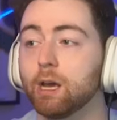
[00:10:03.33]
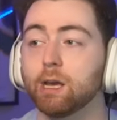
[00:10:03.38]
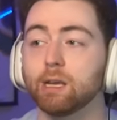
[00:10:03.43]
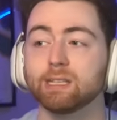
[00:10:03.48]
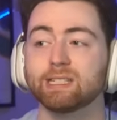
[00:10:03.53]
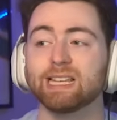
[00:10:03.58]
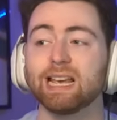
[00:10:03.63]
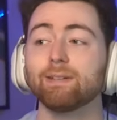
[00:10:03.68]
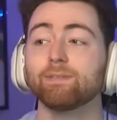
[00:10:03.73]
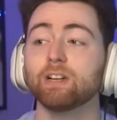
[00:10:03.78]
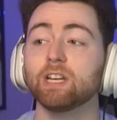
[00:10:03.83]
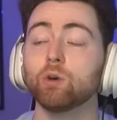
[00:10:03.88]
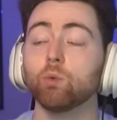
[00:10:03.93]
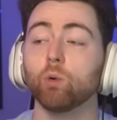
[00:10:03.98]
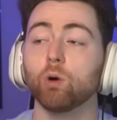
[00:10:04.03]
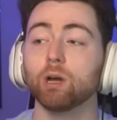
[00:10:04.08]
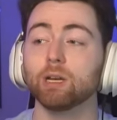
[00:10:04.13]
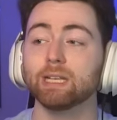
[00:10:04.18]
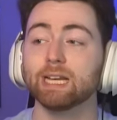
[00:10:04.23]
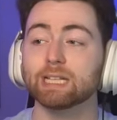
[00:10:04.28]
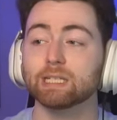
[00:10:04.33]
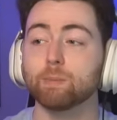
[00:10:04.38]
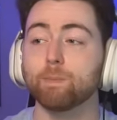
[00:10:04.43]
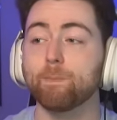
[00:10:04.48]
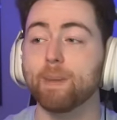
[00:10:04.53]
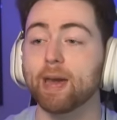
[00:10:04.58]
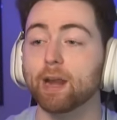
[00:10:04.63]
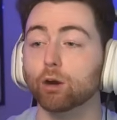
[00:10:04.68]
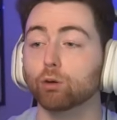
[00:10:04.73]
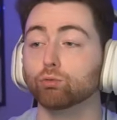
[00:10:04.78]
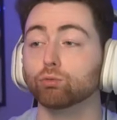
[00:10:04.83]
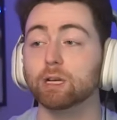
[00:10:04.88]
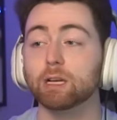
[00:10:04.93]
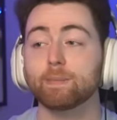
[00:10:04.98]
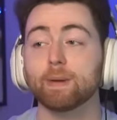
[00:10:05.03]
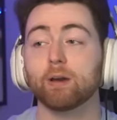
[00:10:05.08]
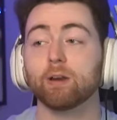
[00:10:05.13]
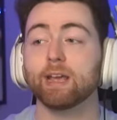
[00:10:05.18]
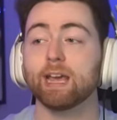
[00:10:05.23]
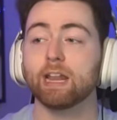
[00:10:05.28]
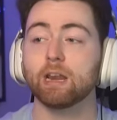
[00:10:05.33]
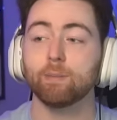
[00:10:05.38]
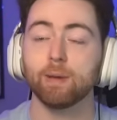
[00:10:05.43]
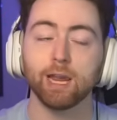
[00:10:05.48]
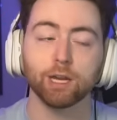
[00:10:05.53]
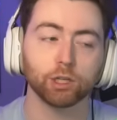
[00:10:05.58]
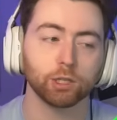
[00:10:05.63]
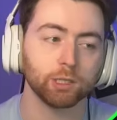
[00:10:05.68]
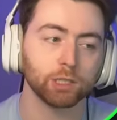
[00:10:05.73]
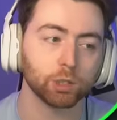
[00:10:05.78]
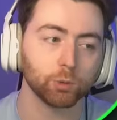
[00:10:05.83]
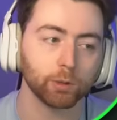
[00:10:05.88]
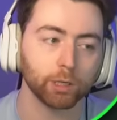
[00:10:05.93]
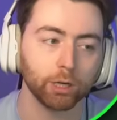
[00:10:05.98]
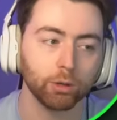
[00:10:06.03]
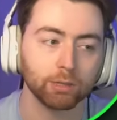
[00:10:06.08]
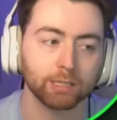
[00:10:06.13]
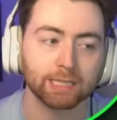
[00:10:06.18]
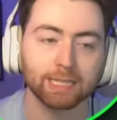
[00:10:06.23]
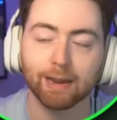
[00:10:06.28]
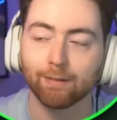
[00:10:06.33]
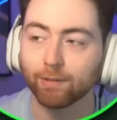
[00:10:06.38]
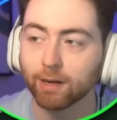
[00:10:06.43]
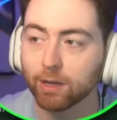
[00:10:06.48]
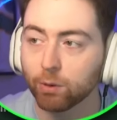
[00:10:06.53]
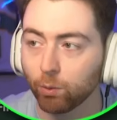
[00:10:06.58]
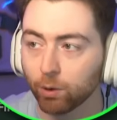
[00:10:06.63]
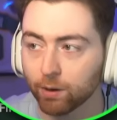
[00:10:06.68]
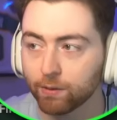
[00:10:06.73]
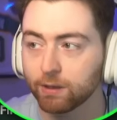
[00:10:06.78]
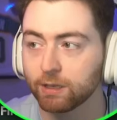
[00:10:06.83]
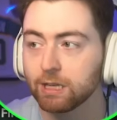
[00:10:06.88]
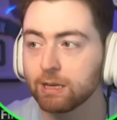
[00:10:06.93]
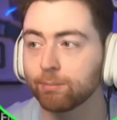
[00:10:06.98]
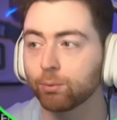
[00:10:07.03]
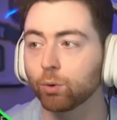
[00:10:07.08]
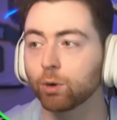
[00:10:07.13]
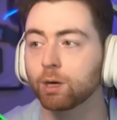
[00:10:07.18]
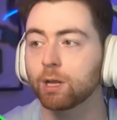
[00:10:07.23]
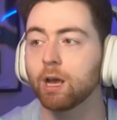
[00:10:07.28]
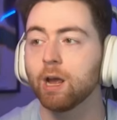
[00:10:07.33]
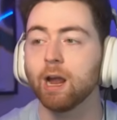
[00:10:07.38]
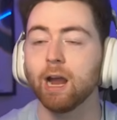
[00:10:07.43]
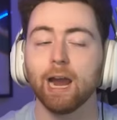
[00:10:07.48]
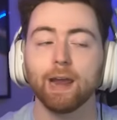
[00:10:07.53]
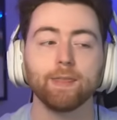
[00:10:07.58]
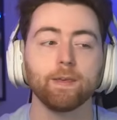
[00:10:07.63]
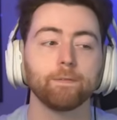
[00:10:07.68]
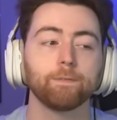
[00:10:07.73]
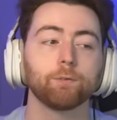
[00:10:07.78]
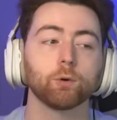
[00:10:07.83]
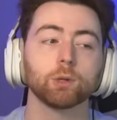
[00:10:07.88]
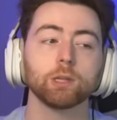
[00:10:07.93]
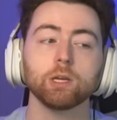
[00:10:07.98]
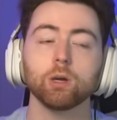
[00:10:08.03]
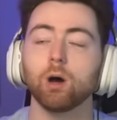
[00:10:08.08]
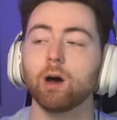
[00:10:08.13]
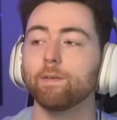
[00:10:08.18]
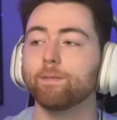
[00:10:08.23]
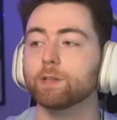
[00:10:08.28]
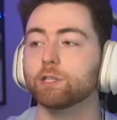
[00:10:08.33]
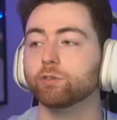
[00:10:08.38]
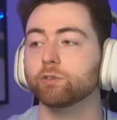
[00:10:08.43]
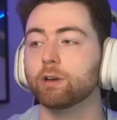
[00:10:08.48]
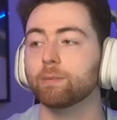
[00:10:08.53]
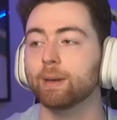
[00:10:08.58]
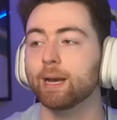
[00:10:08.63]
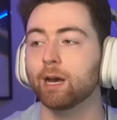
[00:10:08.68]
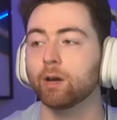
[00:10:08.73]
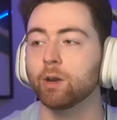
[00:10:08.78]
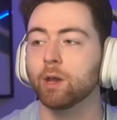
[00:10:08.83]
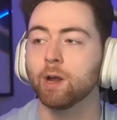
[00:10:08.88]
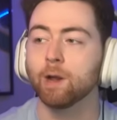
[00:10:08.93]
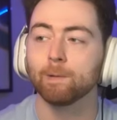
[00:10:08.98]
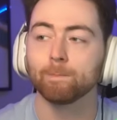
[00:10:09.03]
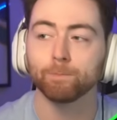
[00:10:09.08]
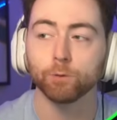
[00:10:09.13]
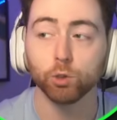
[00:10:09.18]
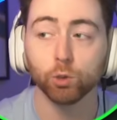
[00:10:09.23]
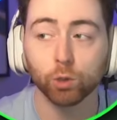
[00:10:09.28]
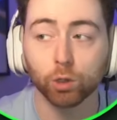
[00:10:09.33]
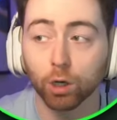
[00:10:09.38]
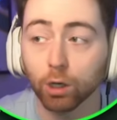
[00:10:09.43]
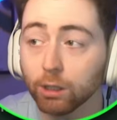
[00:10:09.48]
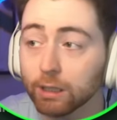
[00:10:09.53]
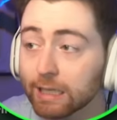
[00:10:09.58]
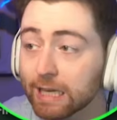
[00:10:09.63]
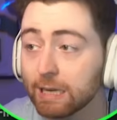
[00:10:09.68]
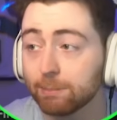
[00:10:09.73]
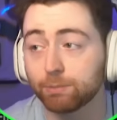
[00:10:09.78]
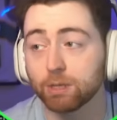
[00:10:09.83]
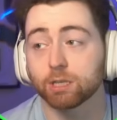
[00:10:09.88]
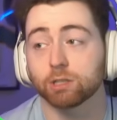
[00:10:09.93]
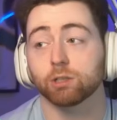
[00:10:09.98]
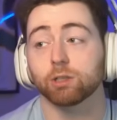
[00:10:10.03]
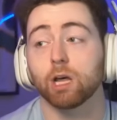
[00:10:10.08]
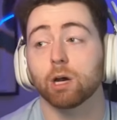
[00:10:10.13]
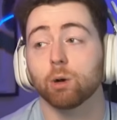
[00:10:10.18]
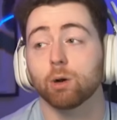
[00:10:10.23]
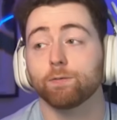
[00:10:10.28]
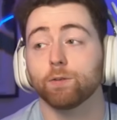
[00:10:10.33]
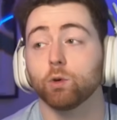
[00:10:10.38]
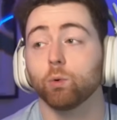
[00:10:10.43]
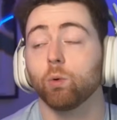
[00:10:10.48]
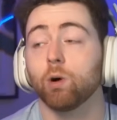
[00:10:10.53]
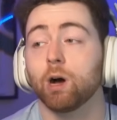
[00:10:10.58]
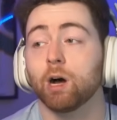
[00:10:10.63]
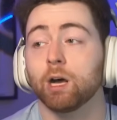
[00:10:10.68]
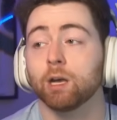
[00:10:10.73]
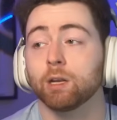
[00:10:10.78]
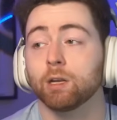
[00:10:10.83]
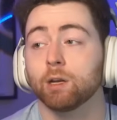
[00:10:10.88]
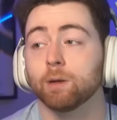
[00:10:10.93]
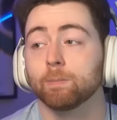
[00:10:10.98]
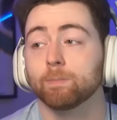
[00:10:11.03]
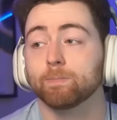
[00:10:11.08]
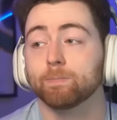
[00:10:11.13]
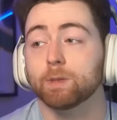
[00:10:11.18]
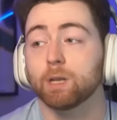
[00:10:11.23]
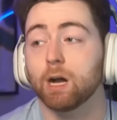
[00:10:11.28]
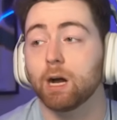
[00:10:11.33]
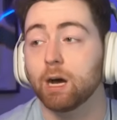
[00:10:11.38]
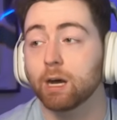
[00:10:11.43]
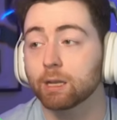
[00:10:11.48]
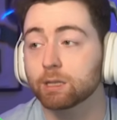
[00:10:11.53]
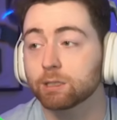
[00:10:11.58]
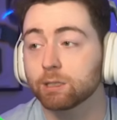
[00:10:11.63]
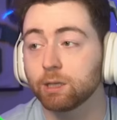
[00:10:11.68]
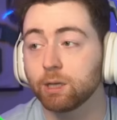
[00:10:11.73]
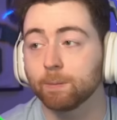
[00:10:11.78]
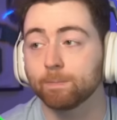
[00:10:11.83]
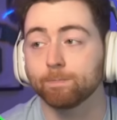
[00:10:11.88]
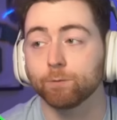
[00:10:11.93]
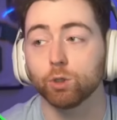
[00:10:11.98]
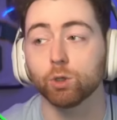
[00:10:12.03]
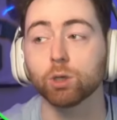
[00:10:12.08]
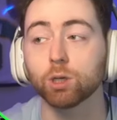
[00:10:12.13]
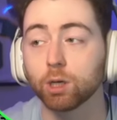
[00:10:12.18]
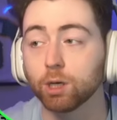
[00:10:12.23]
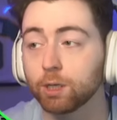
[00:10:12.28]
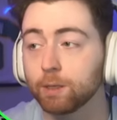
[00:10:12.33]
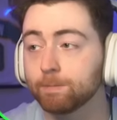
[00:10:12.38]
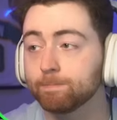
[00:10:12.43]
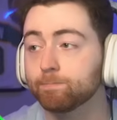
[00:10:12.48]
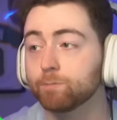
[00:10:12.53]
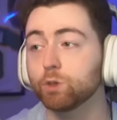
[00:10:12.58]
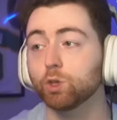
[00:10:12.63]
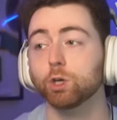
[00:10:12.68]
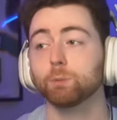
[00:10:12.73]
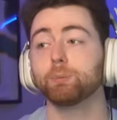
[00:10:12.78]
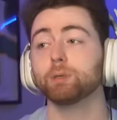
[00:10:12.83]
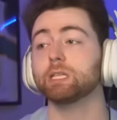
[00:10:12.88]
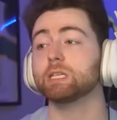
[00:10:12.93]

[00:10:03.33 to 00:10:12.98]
71 gets better rebounding animations. So we're gonna go 71 on the D board. And then for the offensive rebound, you could keep this low if you want. Honestly, you could put these